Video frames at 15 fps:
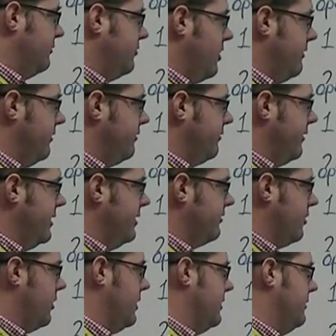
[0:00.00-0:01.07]
service fee,
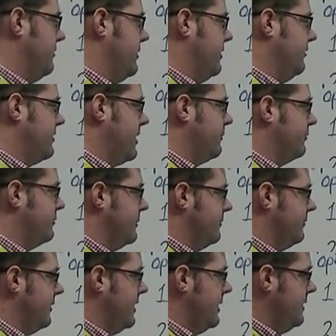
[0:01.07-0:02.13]
the establishment
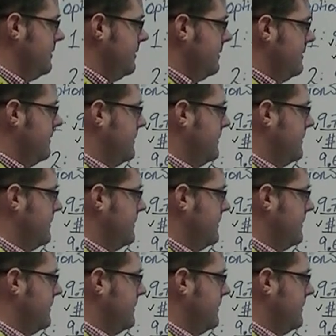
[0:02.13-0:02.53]
fee.